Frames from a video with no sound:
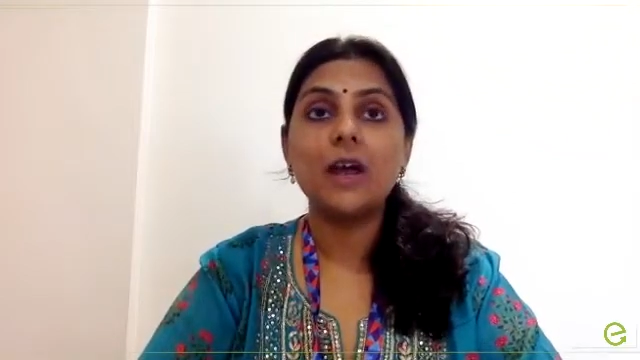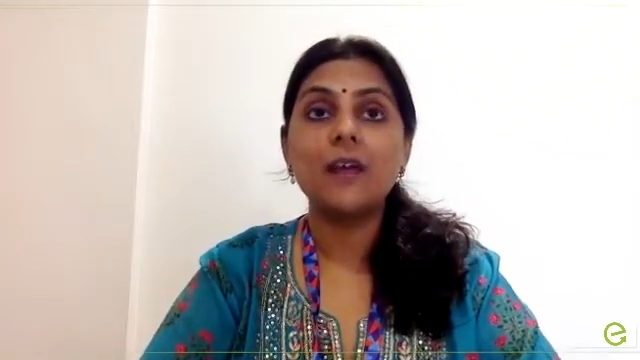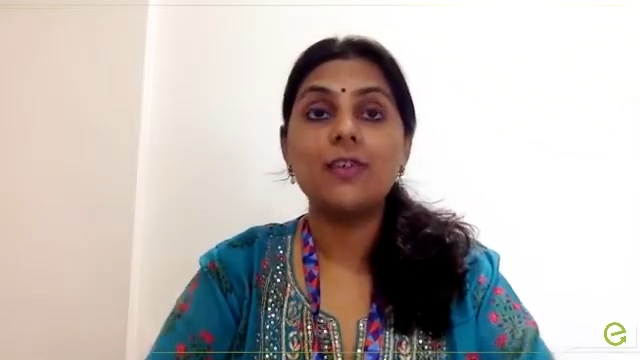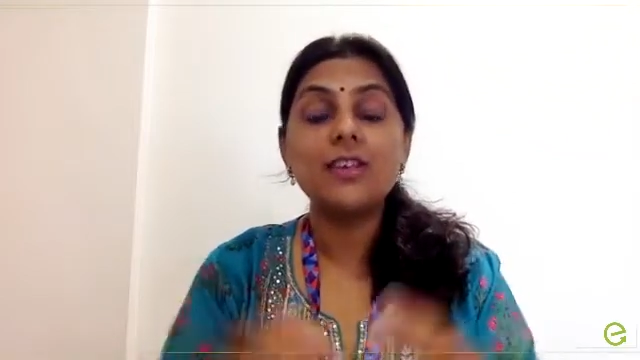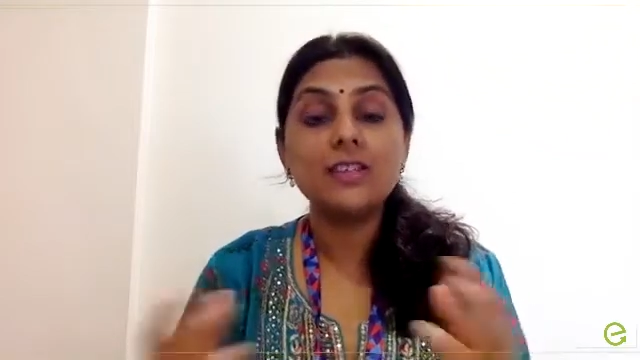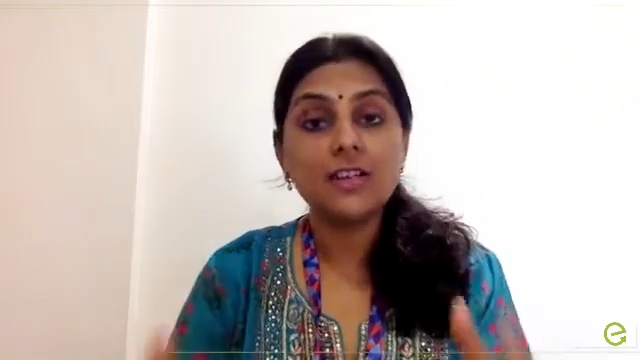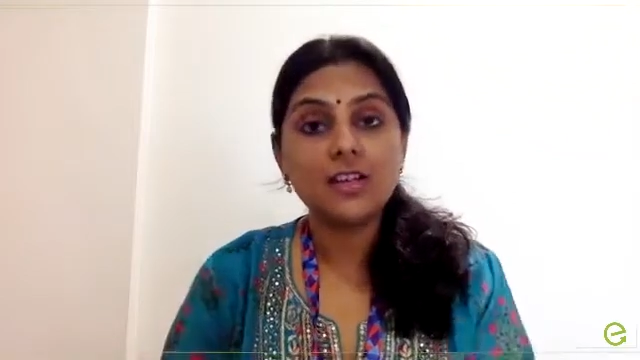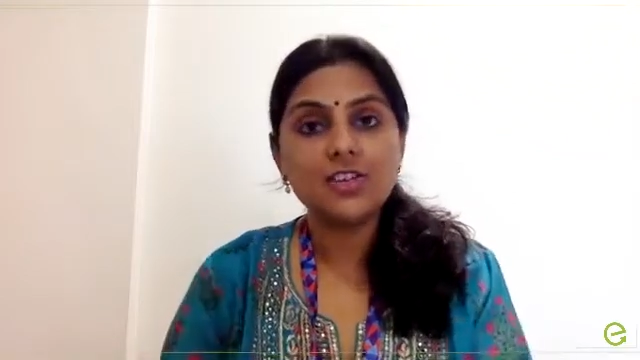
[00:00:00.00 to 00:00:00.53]

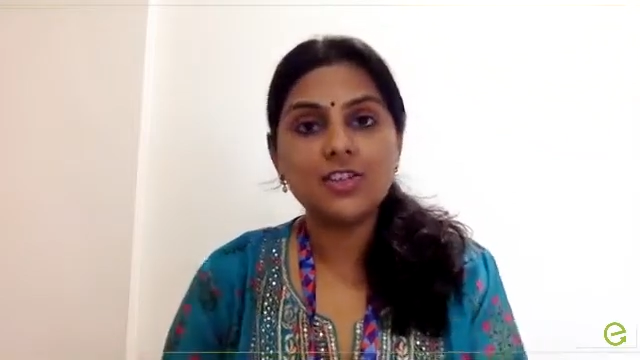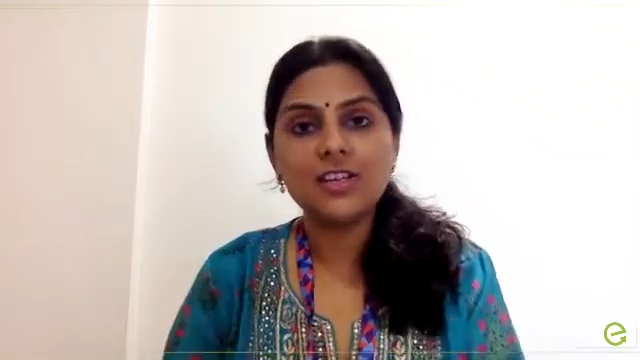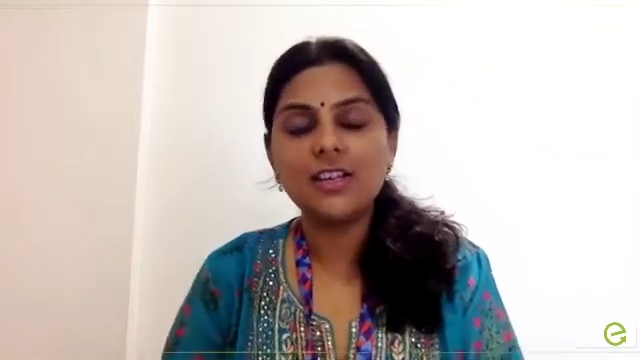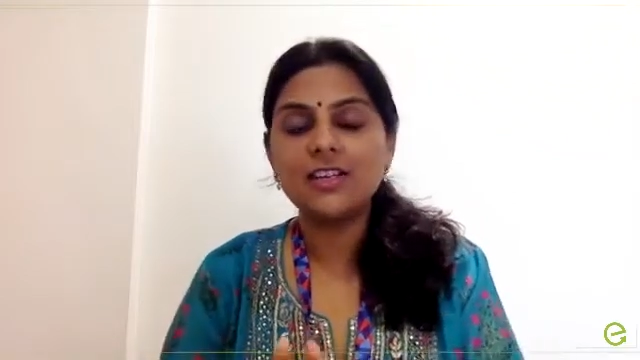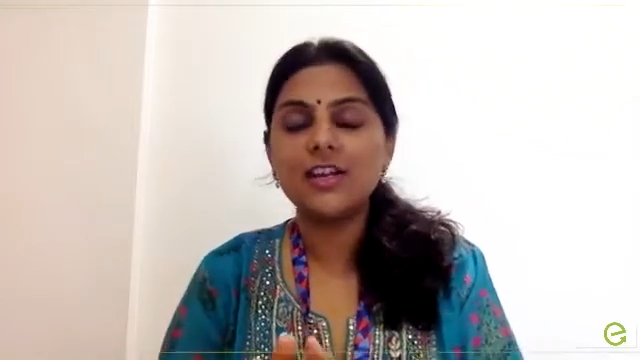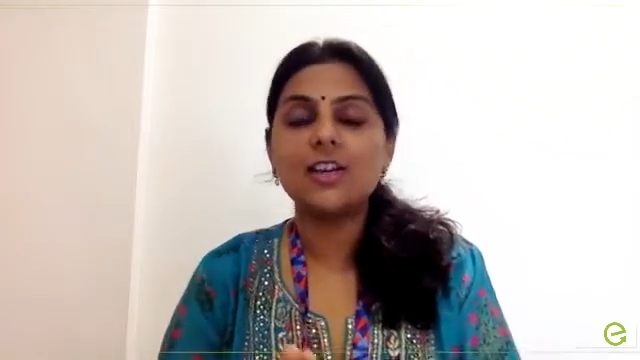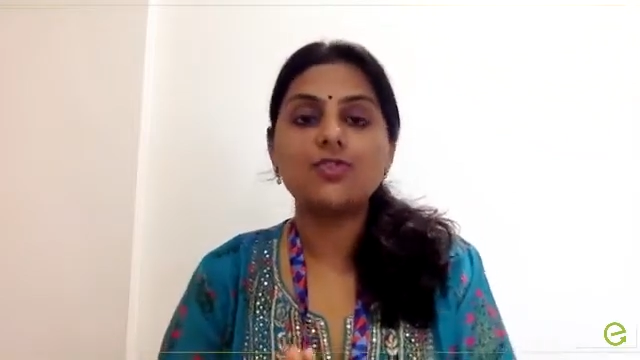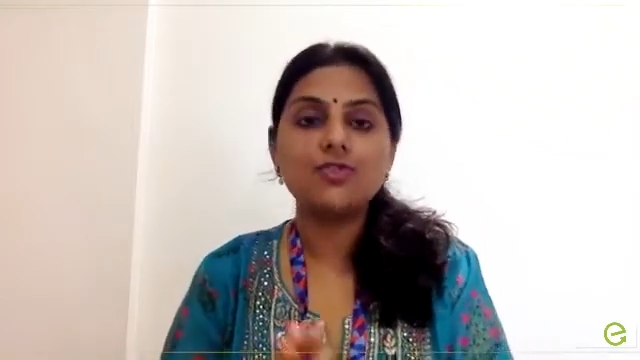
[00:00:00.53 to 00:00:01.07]
research the
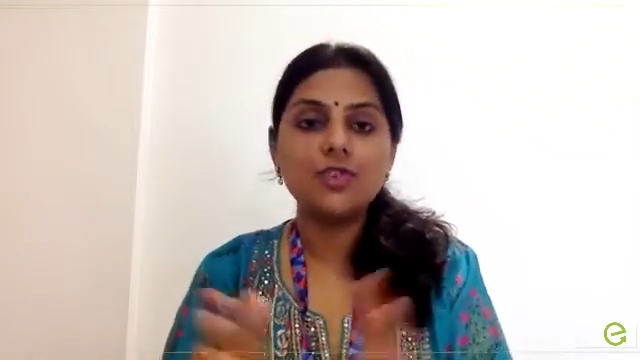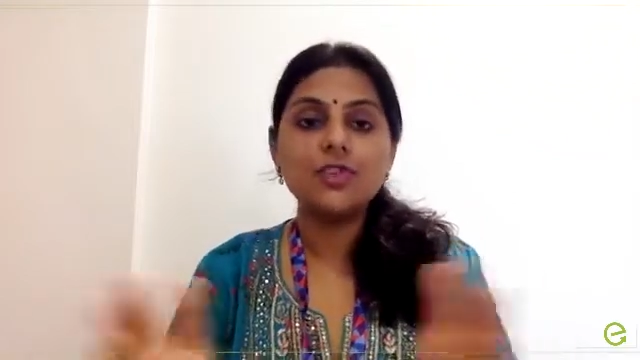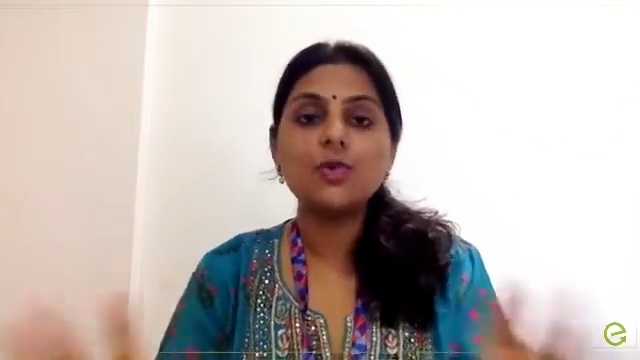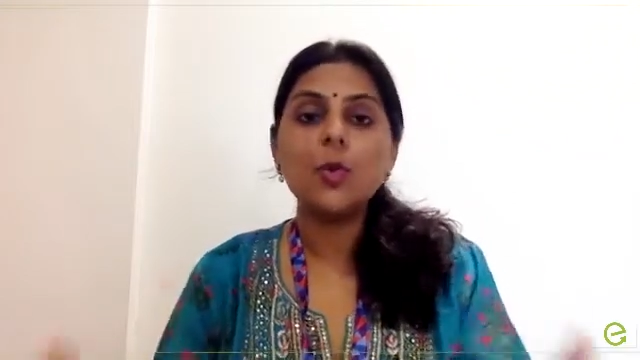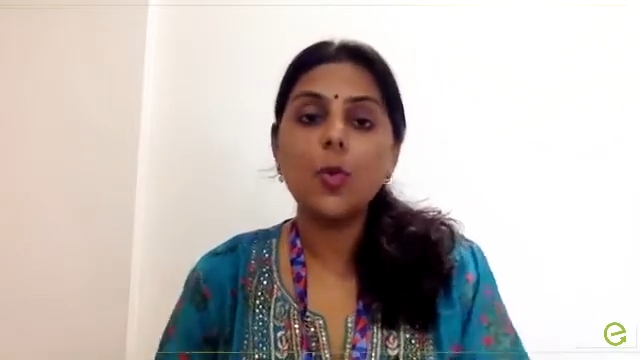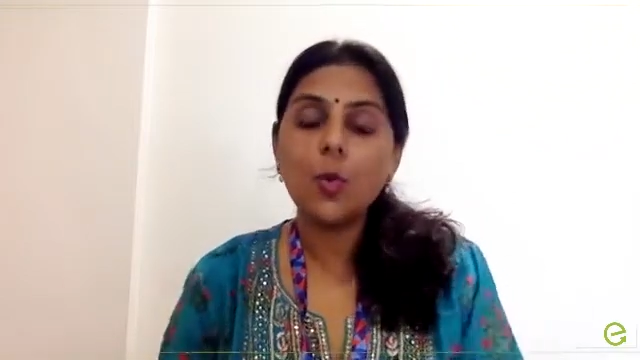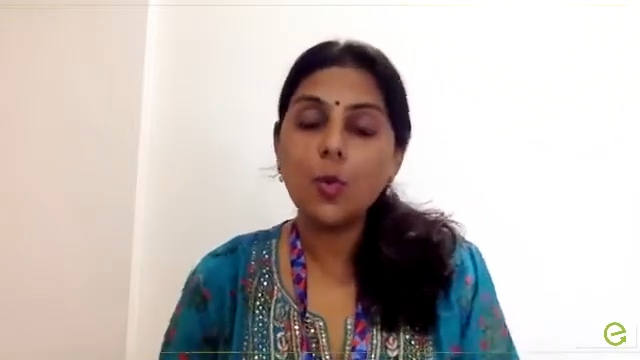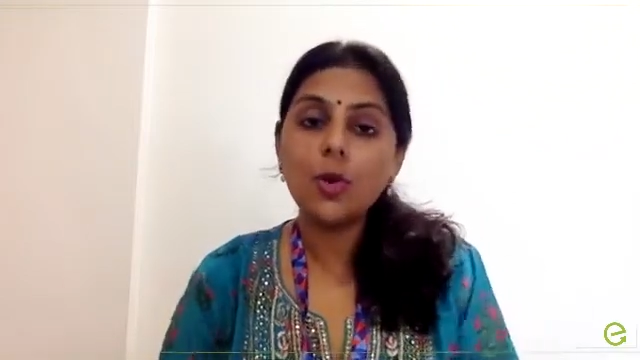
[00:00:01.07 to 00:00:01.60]
industry.
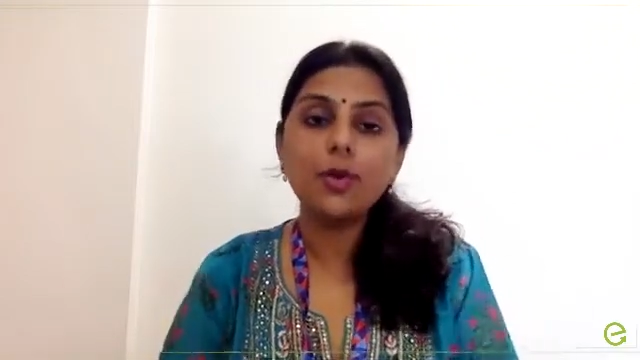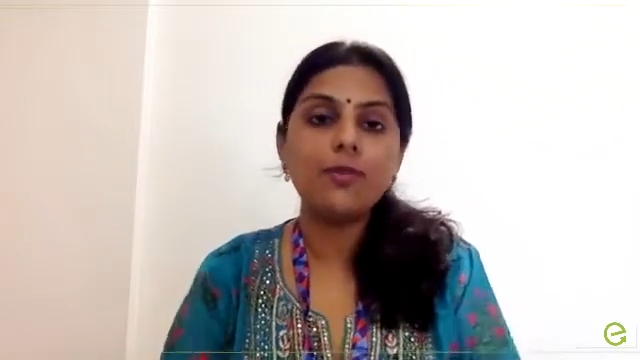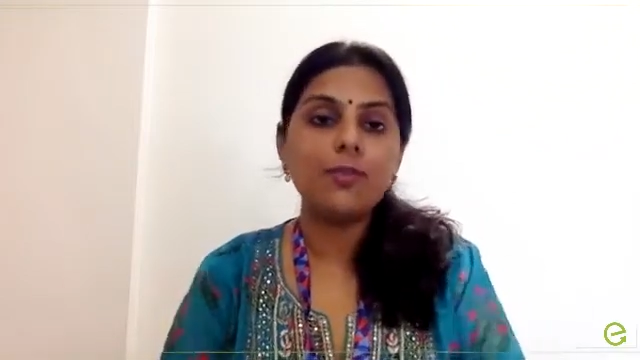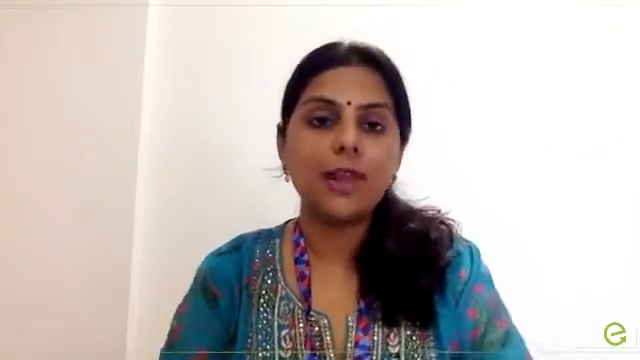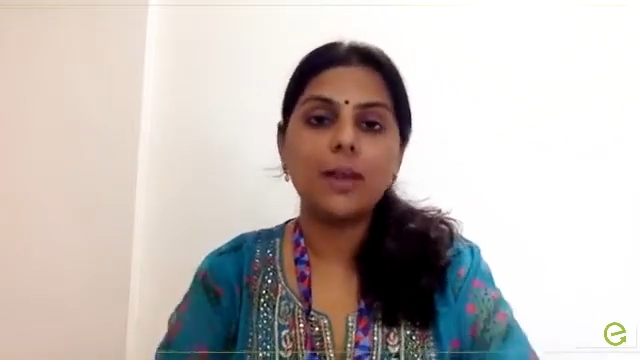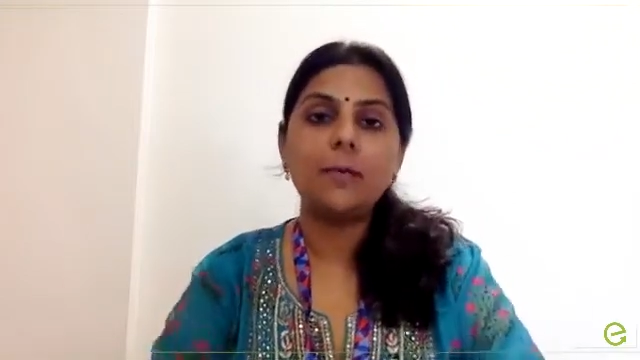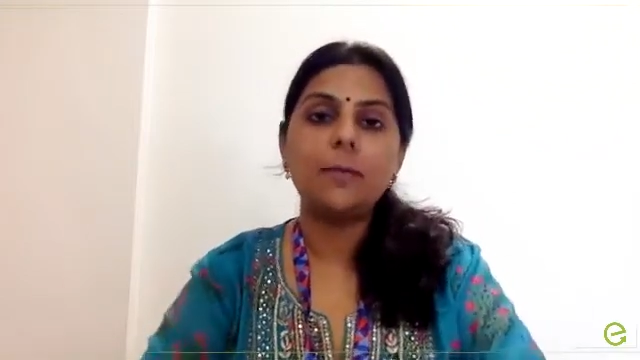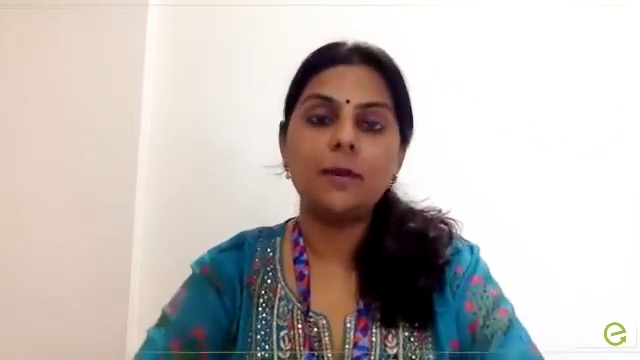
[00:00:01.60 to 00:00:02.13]
So all of
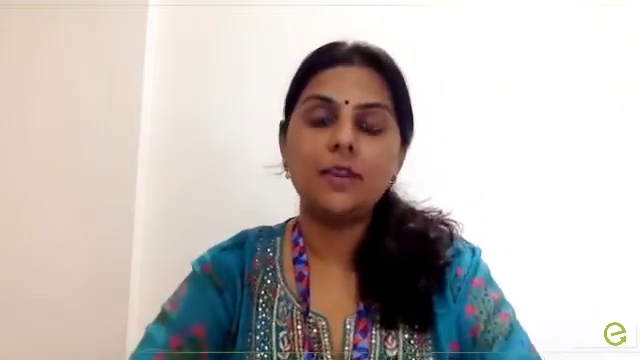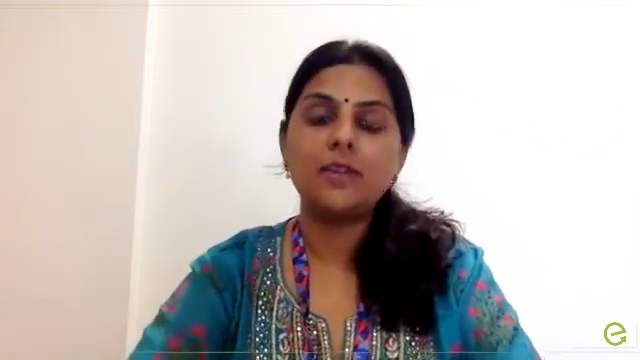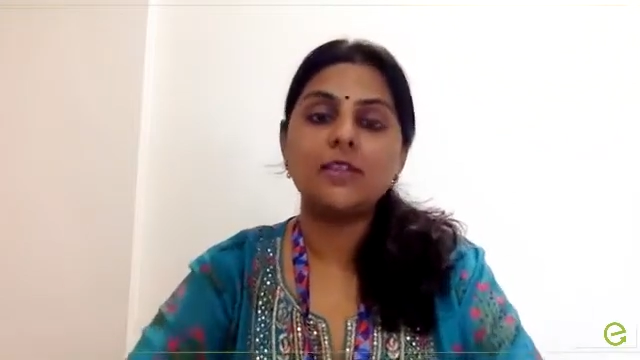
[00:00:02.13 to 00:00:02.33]
that with